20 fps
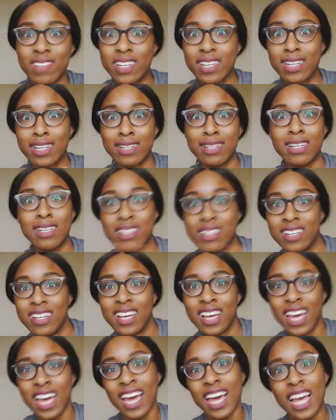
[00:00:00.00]
again,
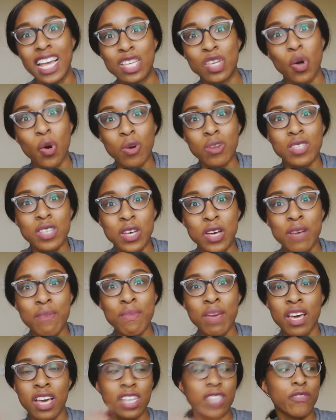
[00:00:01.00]
it's
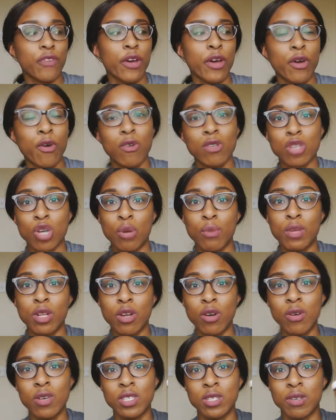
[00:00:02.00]
autumn, it's very
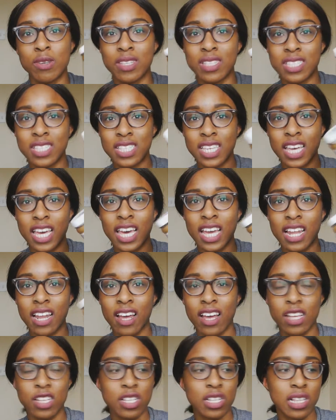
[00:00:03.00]
autumnal, as you can see.
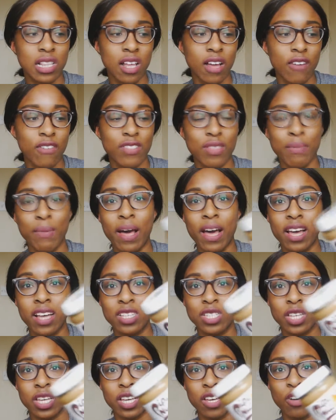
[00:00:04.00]
Like, I just love the
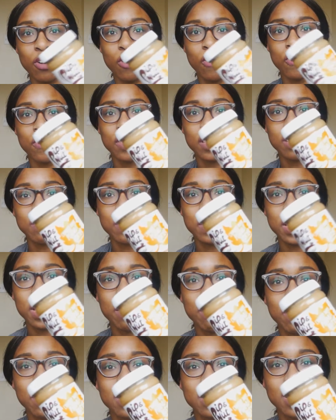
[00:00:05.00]
packaging of this
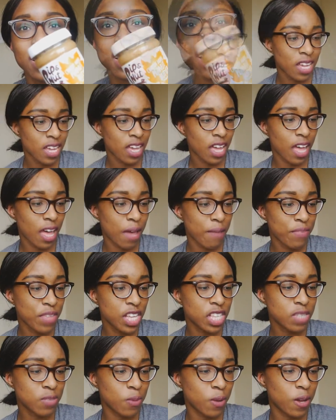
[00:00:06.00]
peanut butter.
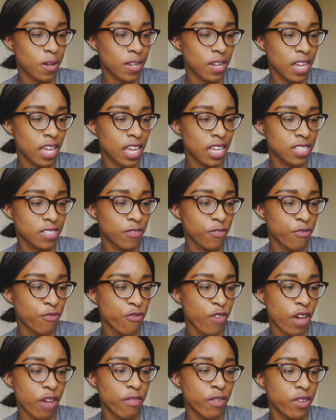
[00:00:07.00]
This one is
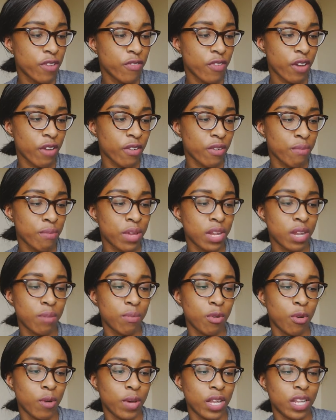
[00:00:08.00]
very, very
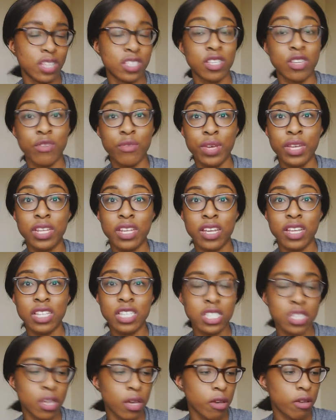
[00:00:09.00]
minimal in its
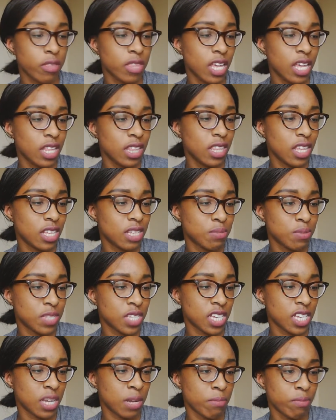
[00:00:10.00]
ingredients. So in this
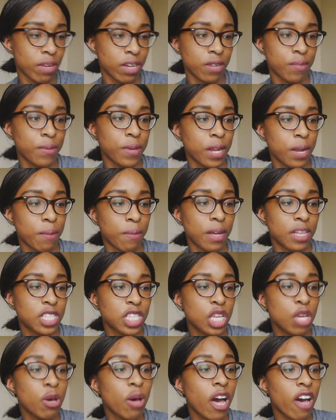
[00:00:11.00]
particular brand of peanut
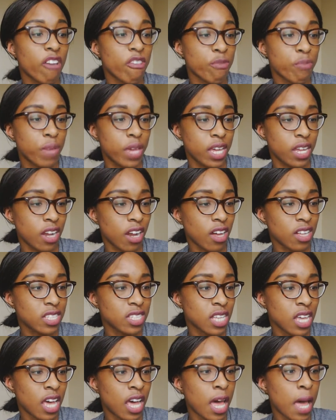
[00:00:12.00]
butter, you have
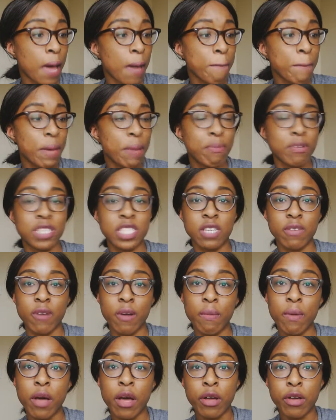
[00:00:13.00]
peanuts, maple
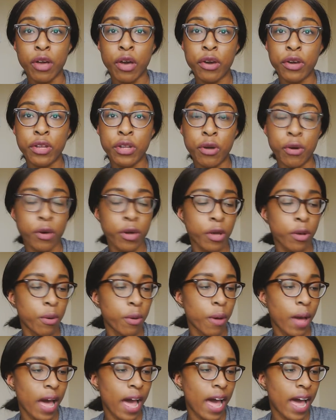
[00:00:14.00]
syrup, coconut
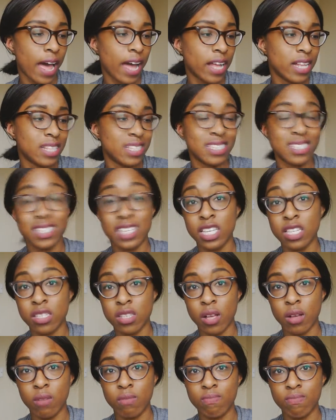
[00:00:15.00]
oil and sea
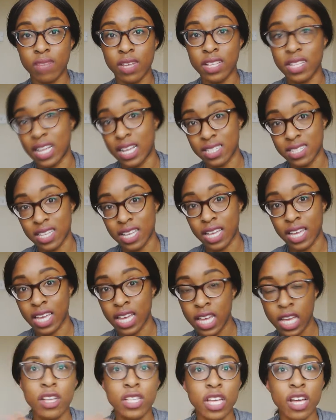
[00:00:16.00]
salt, and that's
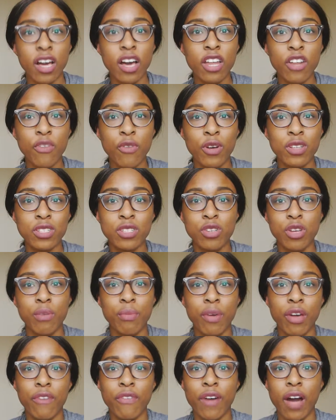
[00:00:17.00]
it. So I kind of wanted to do a
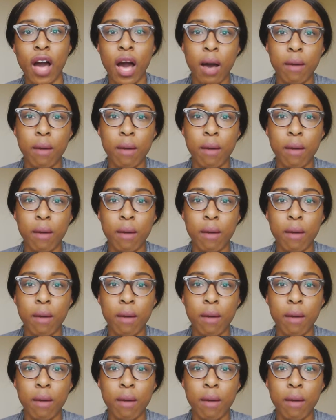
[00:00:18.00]
bit of an